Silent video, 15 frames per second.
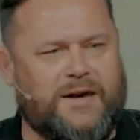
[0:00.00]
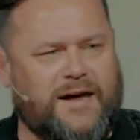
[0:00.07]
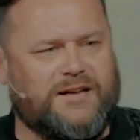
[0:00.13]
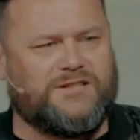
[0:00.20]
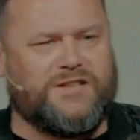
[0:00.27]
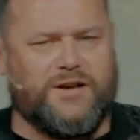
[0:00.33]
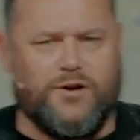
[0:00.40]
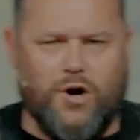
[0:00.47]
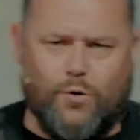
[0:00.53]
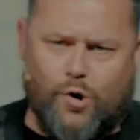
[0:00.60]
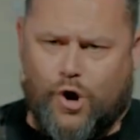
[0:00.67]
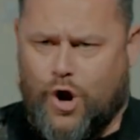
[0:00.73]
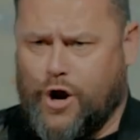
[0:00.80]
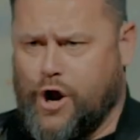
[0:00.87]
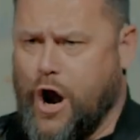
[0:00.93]
Next thing you know,
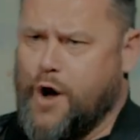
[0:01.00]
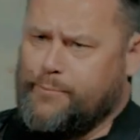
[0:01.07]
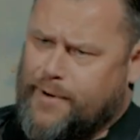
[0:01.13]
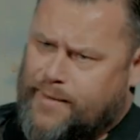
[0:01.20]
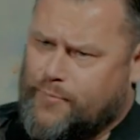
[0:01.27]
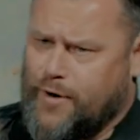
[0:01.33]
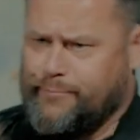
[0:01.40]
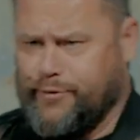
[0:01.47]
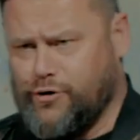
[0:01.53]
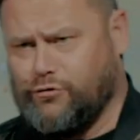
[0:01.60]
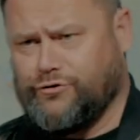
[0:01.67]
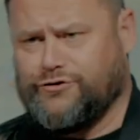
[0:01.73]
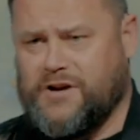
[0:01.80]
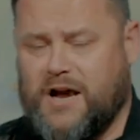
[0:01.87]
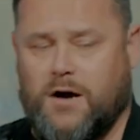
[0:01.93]
well, I can't pay my
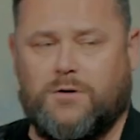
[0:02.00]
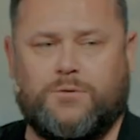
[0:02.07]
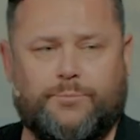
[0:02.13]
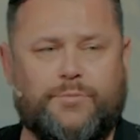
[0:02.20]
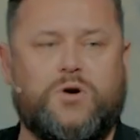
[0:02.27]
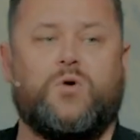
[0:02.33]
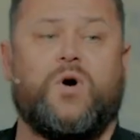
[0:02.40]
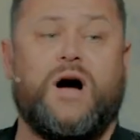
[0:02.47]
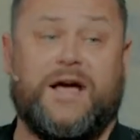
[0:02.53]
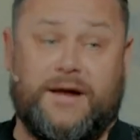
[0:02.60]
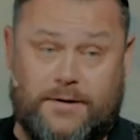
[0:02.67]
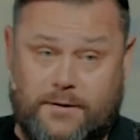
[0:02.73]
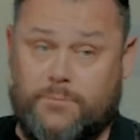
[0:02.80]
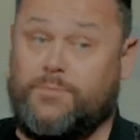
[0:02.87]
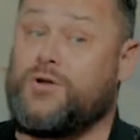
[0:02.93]
bills now. Be
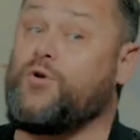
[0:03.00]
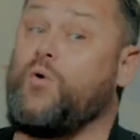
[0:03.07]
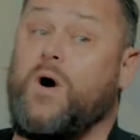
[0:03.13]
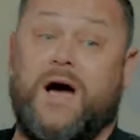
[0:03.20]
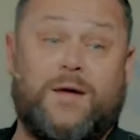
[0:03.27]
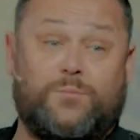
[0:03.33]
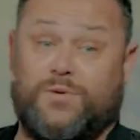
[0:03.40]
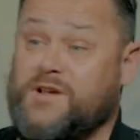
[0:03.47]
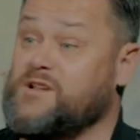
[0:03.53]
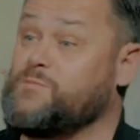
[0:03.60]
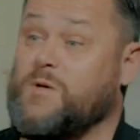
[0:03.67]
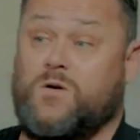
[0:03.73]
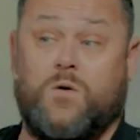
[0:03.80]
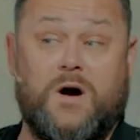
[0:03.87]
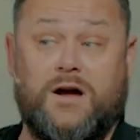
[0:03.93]
quiet. Be quiet. Please
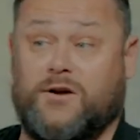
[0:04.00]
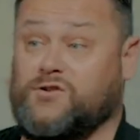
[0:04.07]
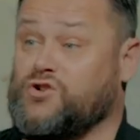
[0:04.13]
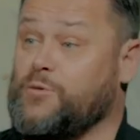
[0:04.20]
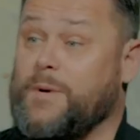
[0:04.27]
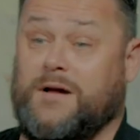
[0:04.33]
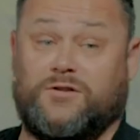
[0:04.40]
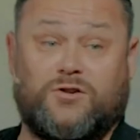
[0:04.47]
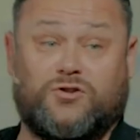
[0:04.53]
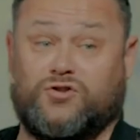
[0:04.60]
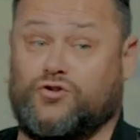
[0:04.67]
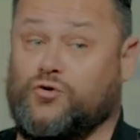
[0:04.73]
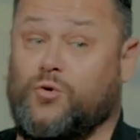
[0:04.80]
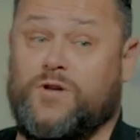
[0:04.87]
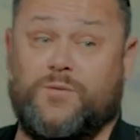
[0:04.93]
be quiet because you're about to
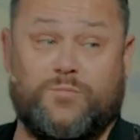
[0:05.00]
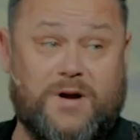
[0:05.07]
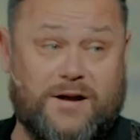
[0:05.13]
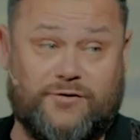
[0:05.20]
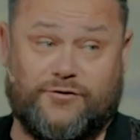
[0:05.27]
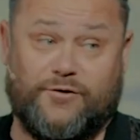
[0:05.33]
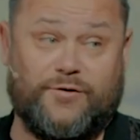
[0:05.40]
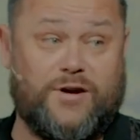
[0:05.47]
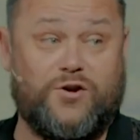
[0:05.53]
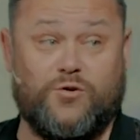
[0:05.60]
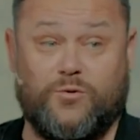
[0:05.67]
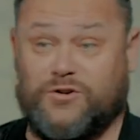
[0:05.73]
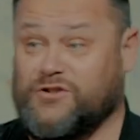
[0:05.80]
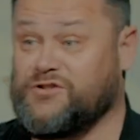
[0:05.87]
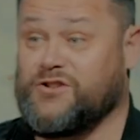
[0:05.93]
destroy the breakthrough that
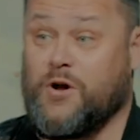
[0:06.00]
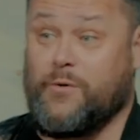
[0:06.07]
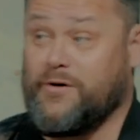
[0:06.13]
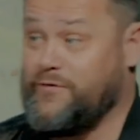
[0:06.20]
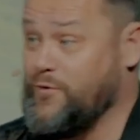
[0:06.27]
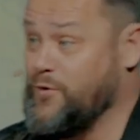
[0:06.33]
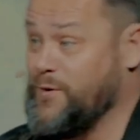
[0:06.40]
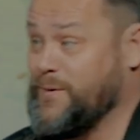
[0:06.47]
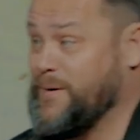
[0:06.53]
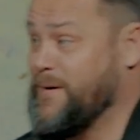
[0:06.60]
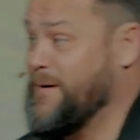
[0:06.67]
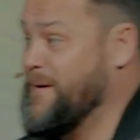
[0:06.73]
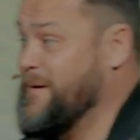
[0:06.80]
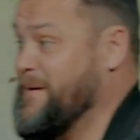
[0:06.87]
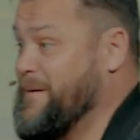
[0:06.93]
you were just sowing for.
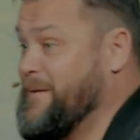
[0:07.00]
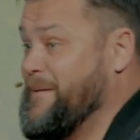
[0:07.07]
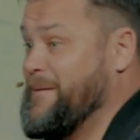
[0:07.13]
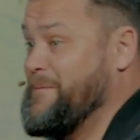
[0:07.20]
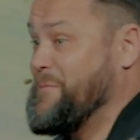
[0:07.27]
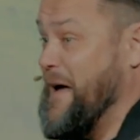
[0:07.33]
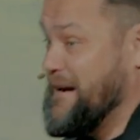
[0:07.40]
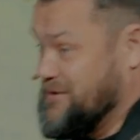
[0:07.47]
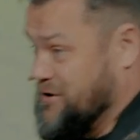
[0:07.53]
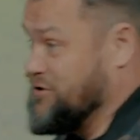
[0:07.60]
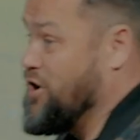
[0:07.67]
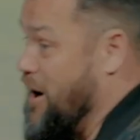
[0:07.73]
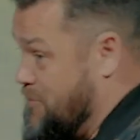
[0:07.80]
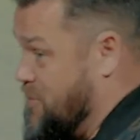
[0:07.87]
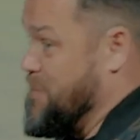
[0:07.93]
That's the
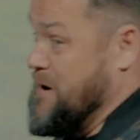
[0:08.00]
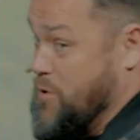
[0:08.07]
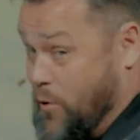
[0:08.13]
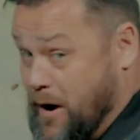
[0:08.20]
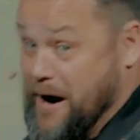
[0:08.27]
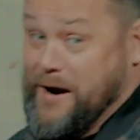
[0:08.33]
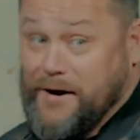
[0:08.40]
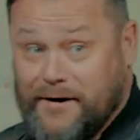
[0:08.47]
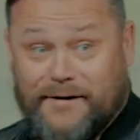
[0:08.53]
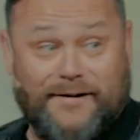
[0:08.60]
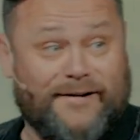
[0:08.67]
time to be quiet.